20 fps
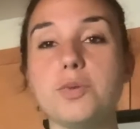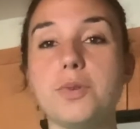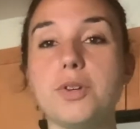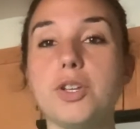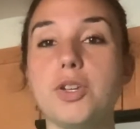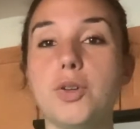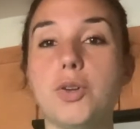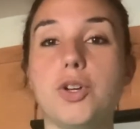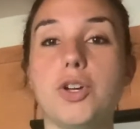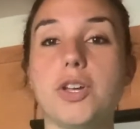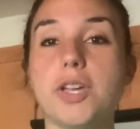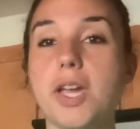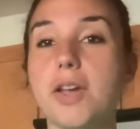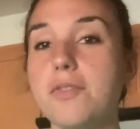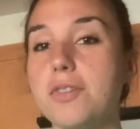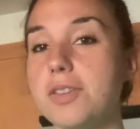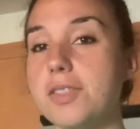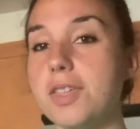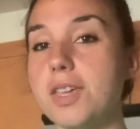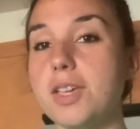where you cook
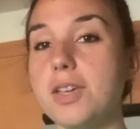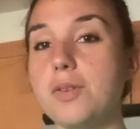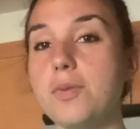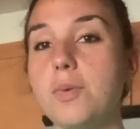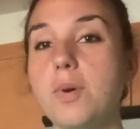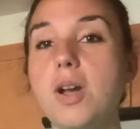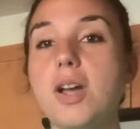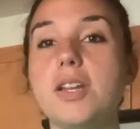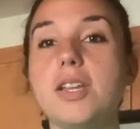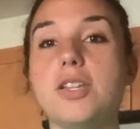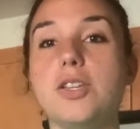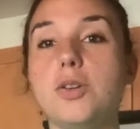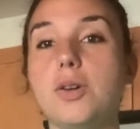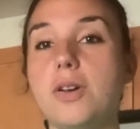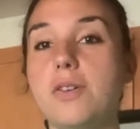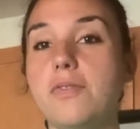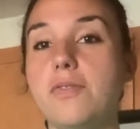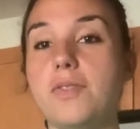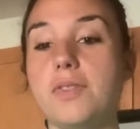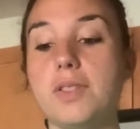everything in one and you
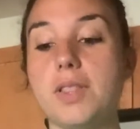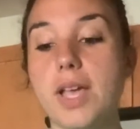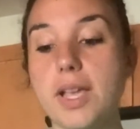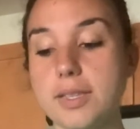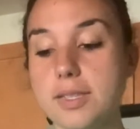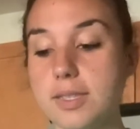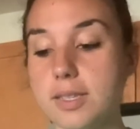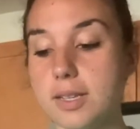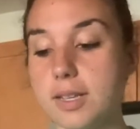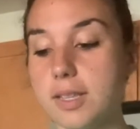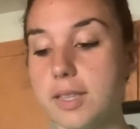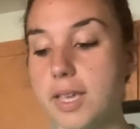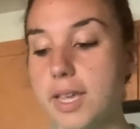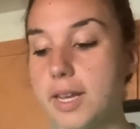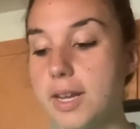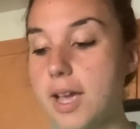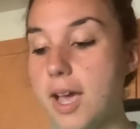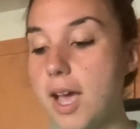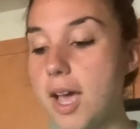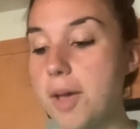have less to
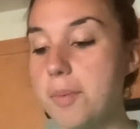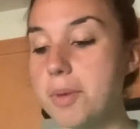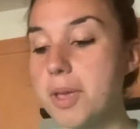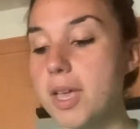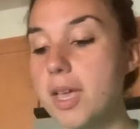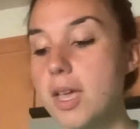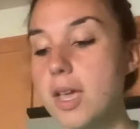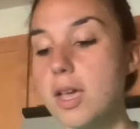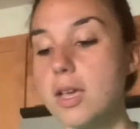clean up.